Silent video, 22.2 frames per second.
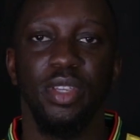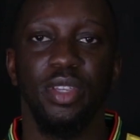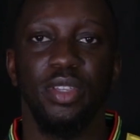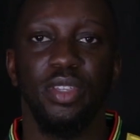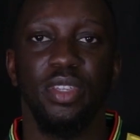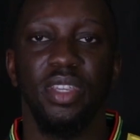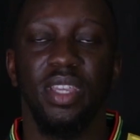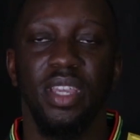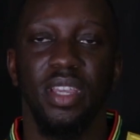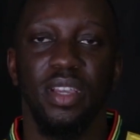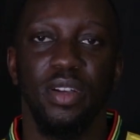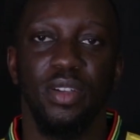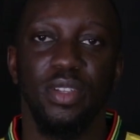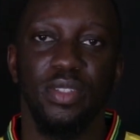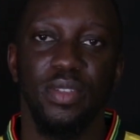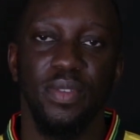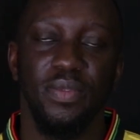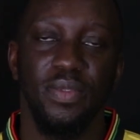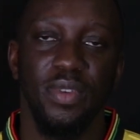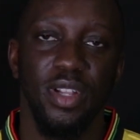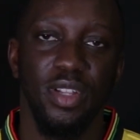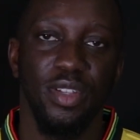You can also
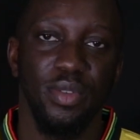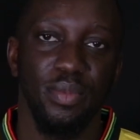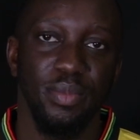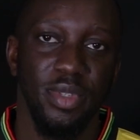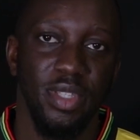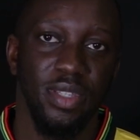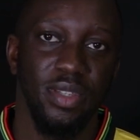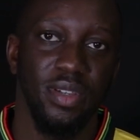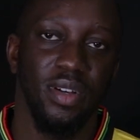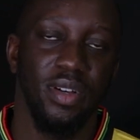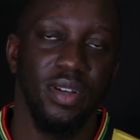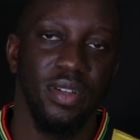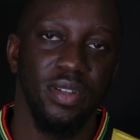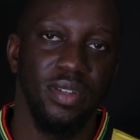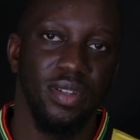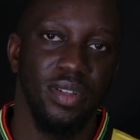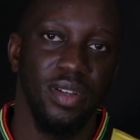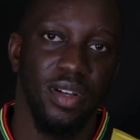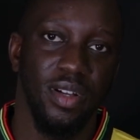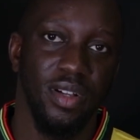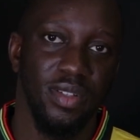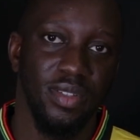follow me on
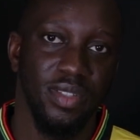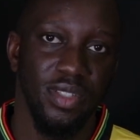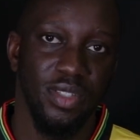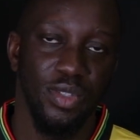all the